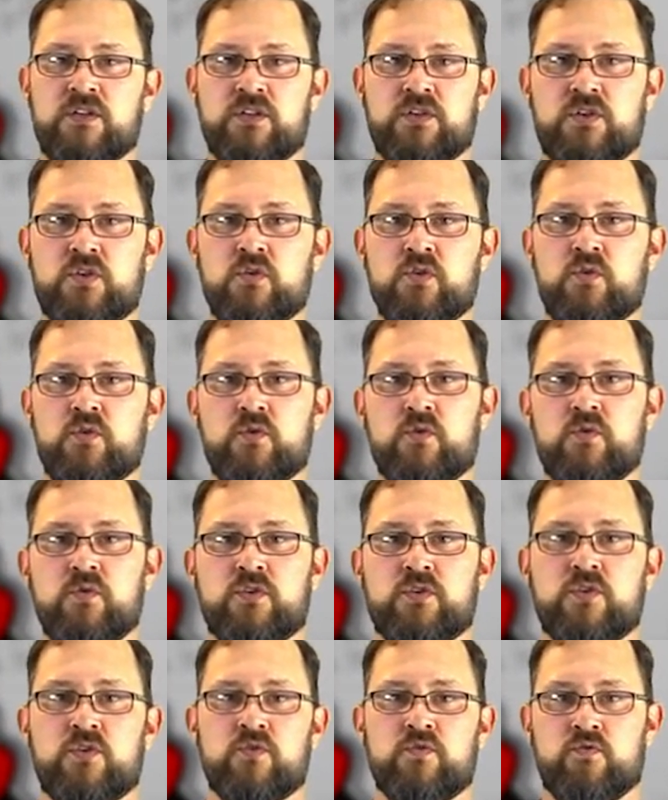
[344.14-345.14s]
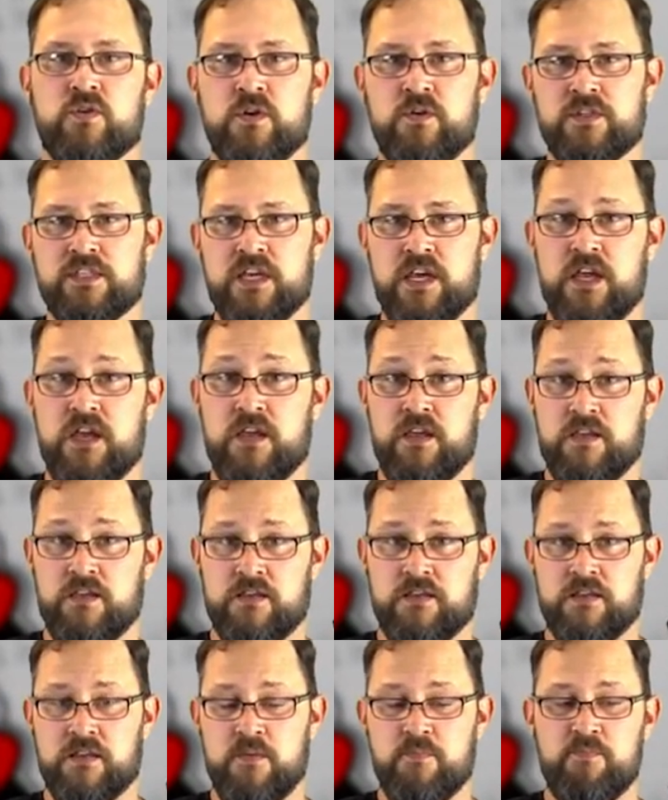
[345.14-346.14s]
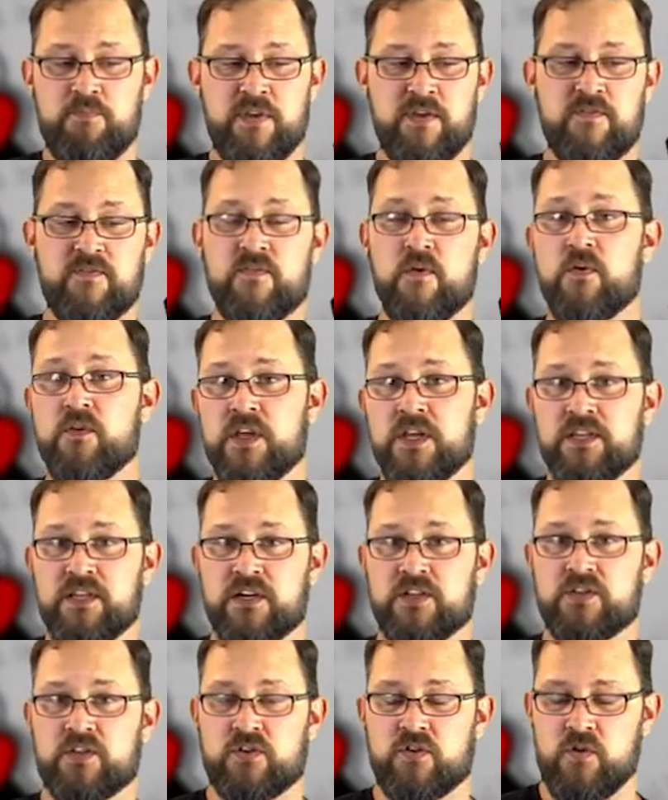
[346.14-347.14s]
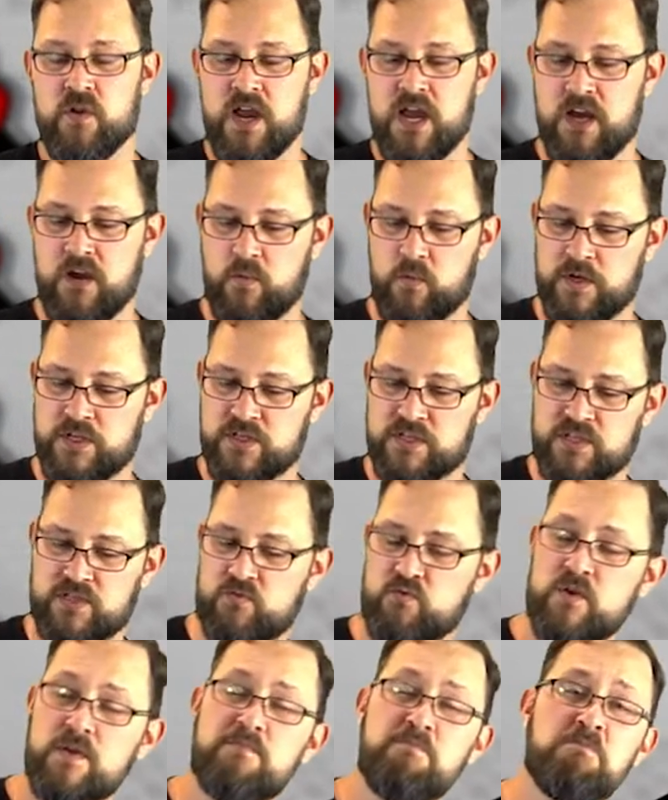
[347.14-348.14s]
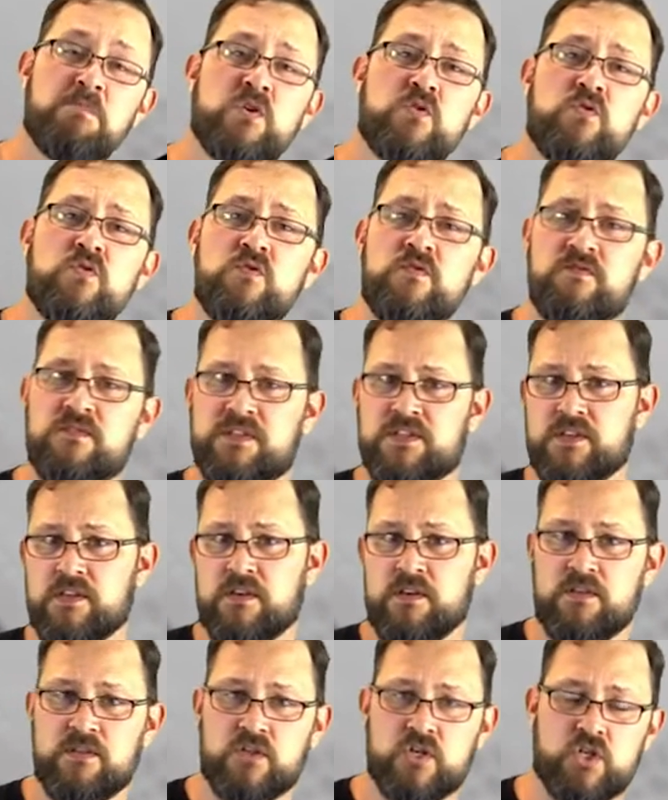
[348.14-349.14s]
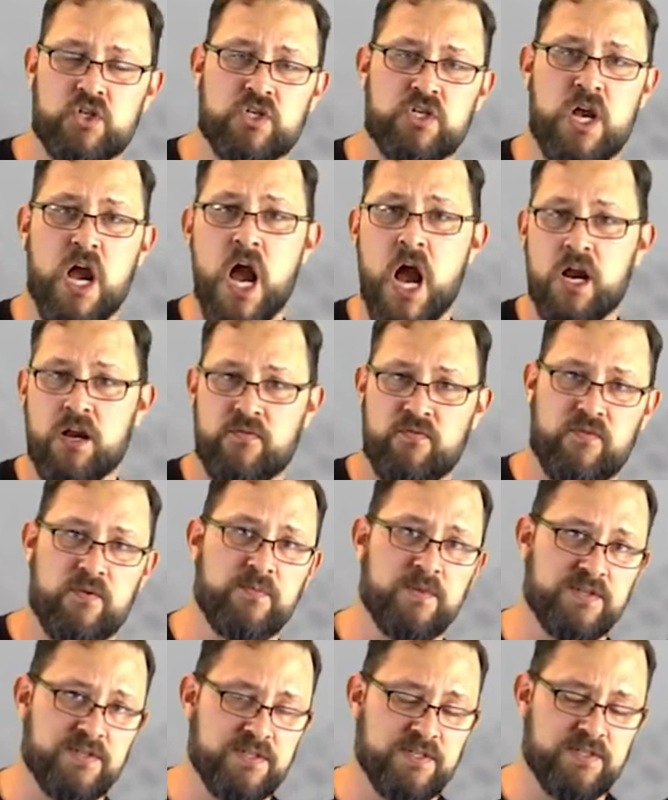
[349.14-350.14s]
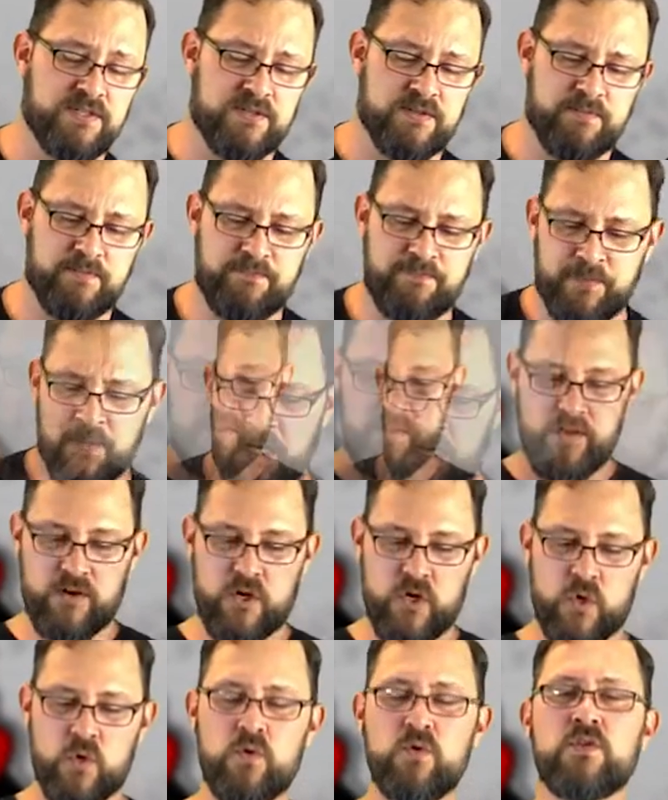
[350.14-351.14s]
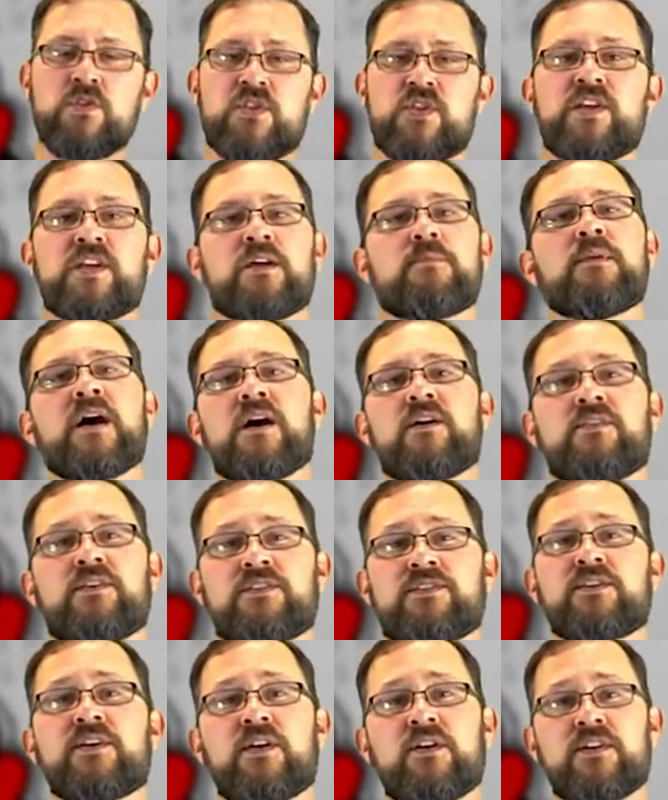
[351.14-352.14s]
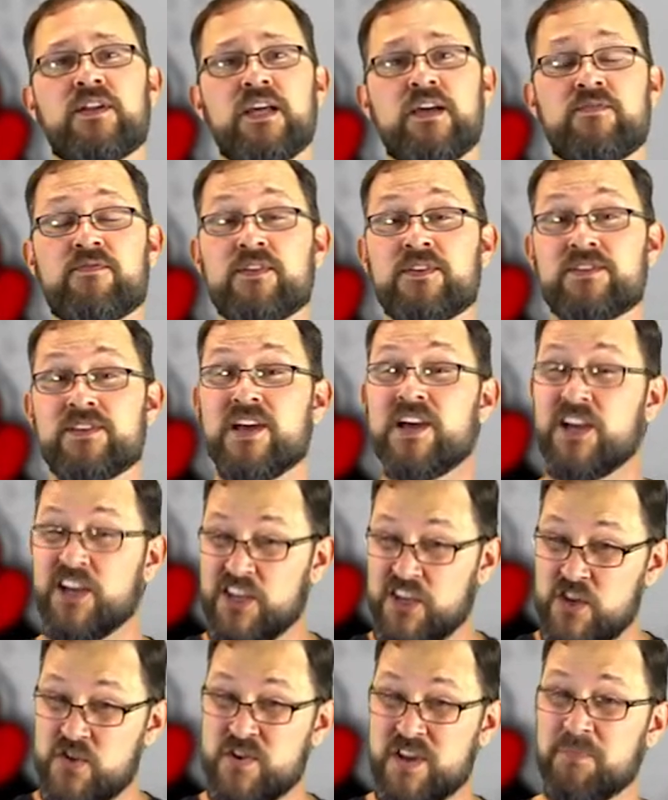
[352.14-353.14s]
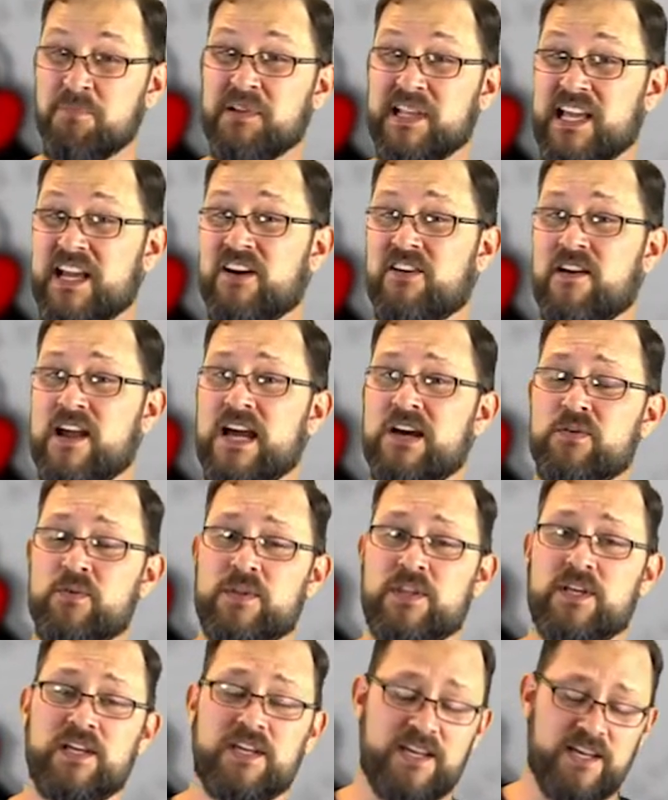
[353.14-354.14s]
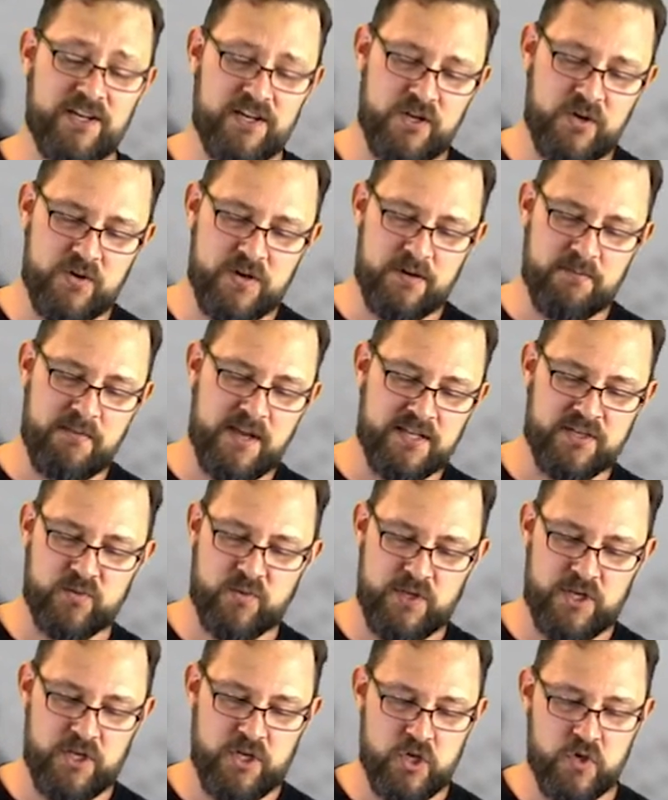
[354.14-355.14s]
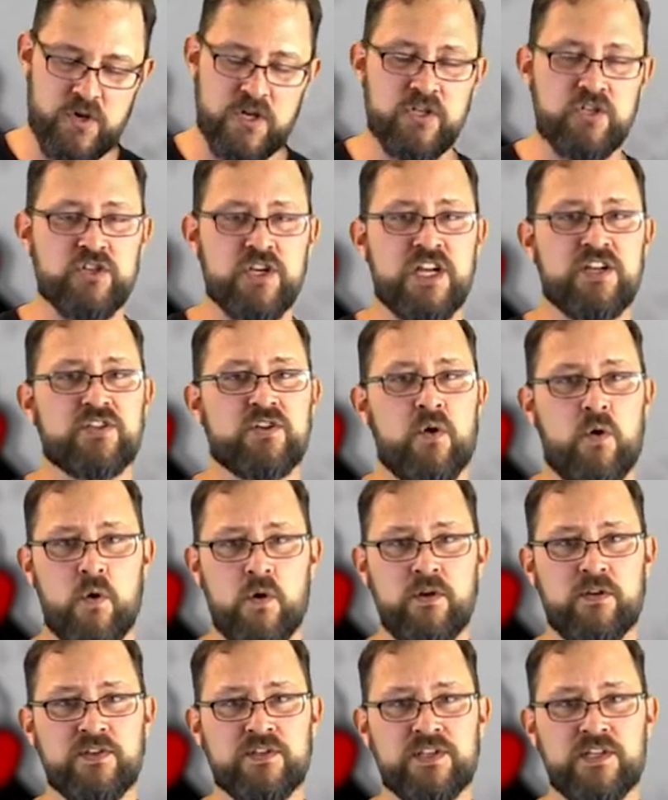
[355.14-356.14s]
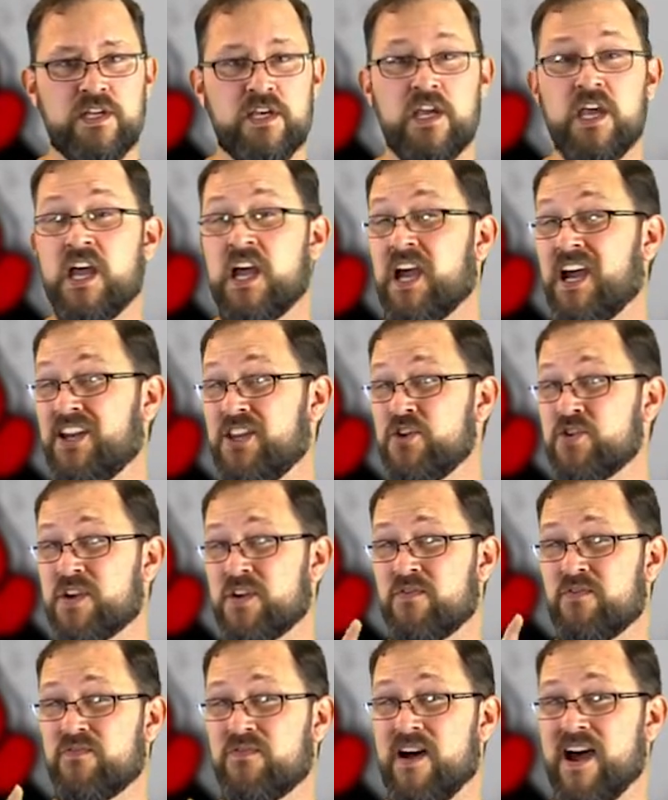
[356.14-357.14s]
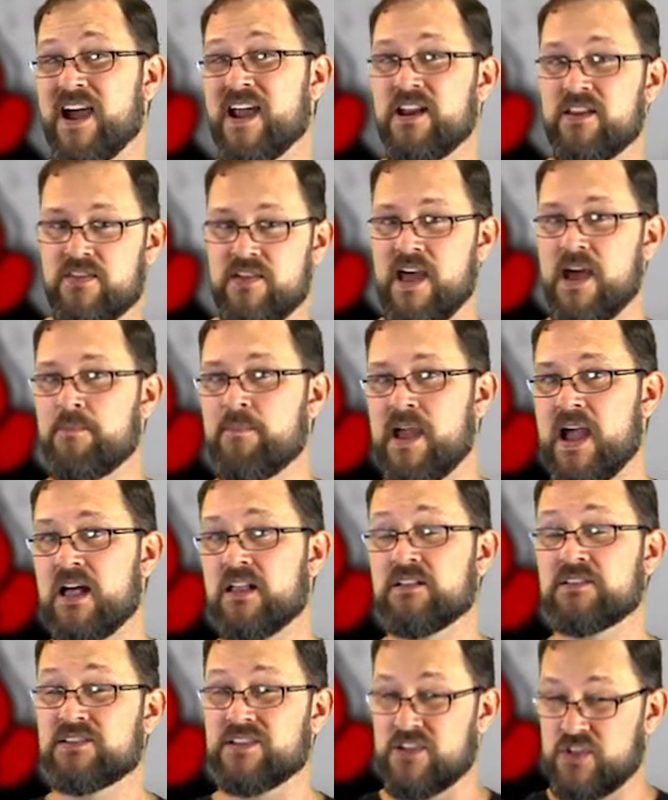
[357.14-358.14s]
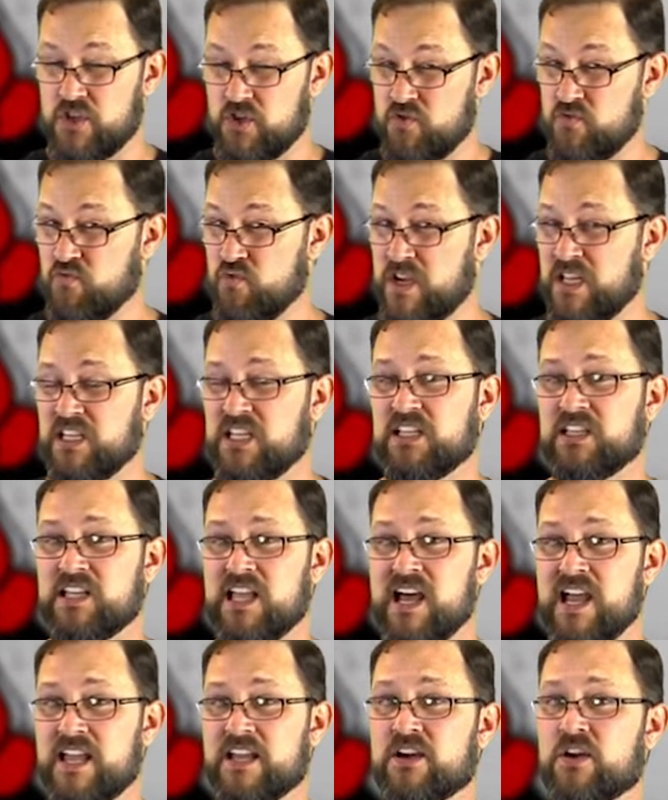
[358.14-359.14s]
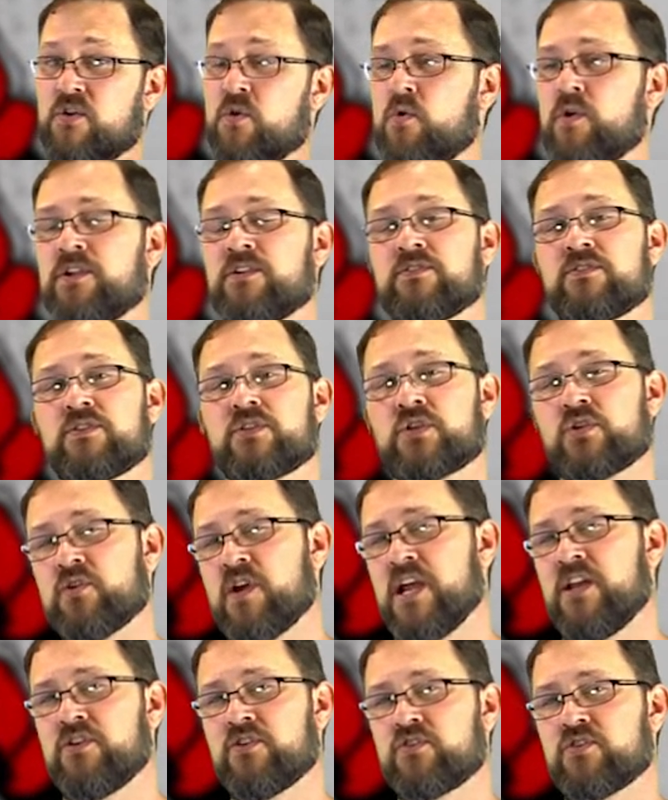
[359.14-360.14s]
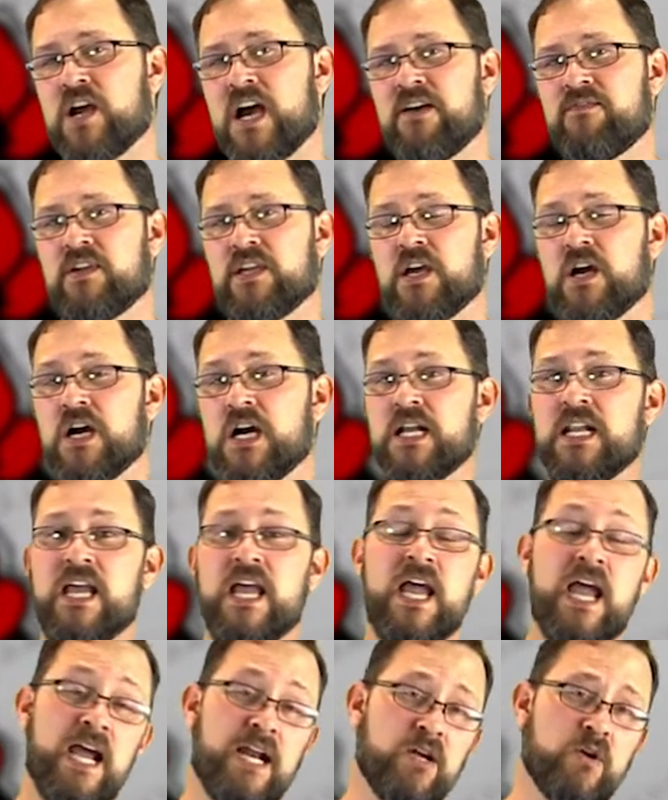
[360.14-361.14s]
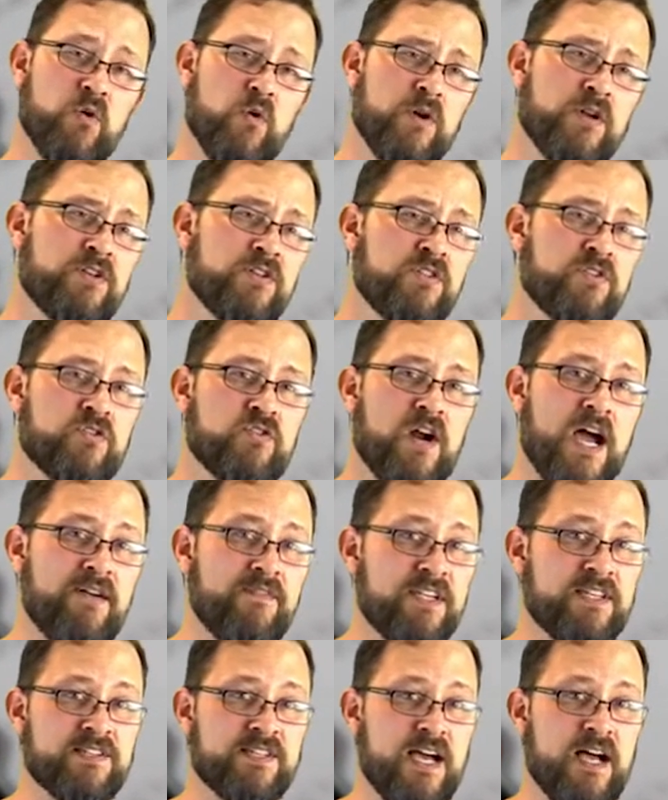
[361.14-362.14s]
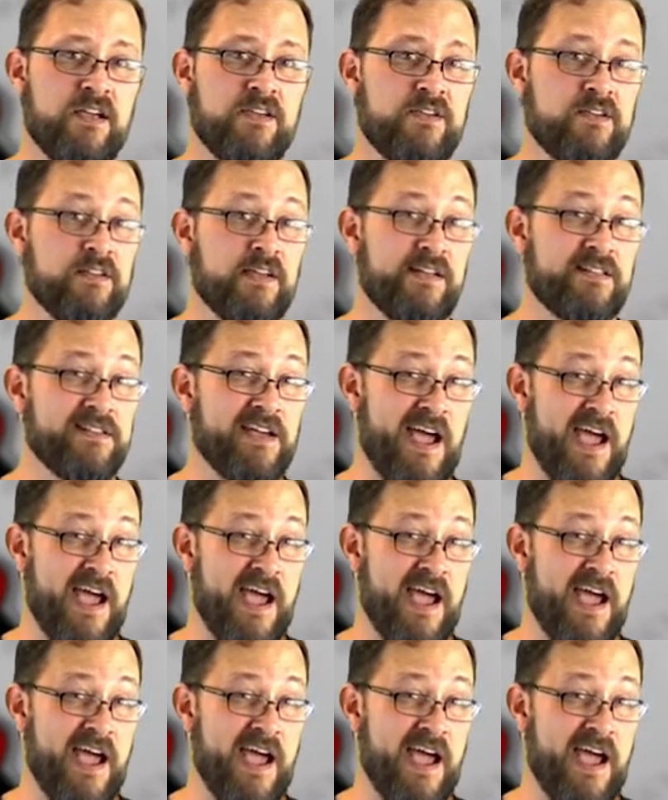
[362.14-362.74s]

to rotate before they touch the ground, which removes the shock from the system. The cool thing about this center diff is you can play around with it and you can mess with it. You can change the oils in it and you can find that balance that you really like according to the terrain you're driving on and according to the driving style you like to